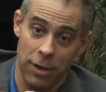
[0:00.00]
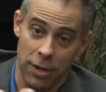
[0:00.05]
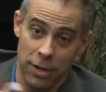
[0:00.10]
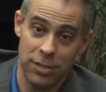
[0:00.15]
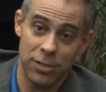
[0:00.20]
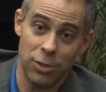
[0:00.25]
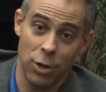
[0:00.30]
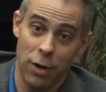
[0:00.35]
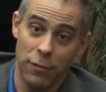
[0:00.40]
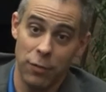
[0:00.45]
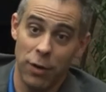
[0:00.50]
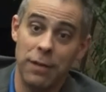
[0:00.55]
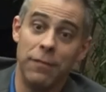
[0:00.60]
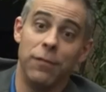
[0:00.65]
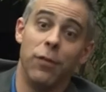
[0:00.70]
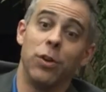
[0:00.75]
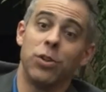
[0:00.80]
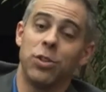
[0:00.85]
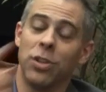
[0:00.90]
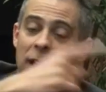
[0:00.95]
on a server and
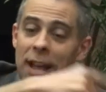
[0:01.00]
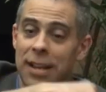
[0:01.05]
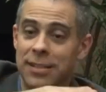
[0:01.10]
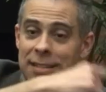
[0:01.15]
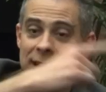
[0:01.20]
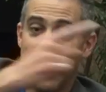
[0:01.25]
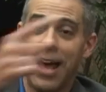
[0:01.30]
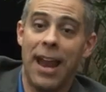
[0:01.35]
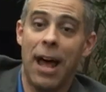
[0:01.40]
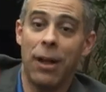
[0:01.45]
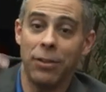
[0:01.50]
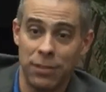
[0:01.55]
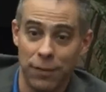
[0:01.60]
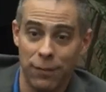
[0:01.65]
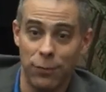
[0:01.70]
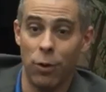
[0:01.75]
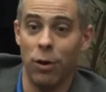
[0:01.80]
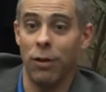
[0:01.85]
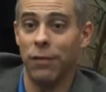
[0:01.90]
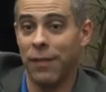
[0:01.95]
virtualize that out to
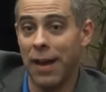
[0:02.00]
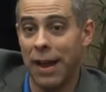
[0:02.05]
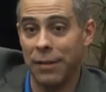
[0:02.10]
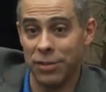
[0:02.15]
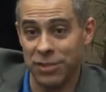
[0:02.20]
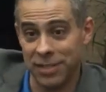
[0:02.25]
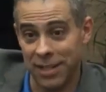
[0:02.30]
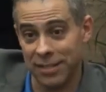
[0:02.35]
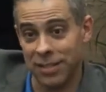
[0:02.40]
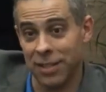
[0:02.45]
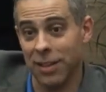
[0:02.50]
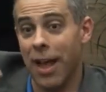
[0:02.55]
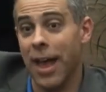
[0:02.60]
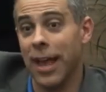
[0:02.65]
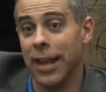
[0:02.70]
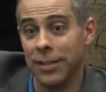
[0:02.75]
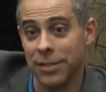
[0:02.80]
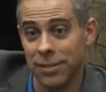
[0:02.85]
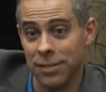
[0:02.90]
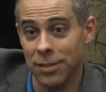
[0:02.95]
four or five or six
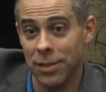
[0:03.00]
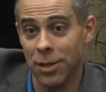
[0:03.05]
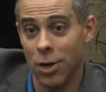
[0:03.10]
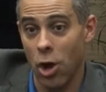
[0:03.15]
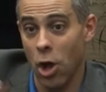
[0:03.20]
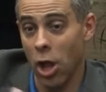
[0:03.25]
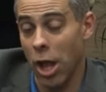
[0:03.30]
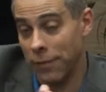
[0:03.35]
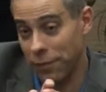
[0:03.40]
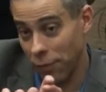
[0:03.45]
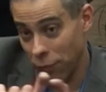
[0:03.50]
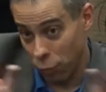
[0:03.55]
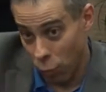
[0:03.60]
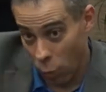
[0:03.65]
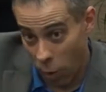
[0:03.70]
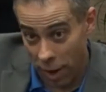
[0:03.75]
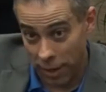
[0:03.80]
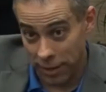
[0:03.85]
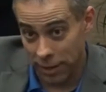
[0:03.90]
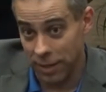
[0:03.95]
clients off of
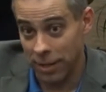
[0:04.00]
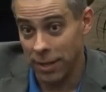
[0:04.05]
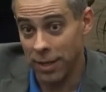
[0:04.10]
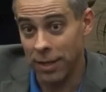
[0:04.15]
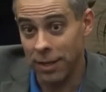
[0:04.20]
one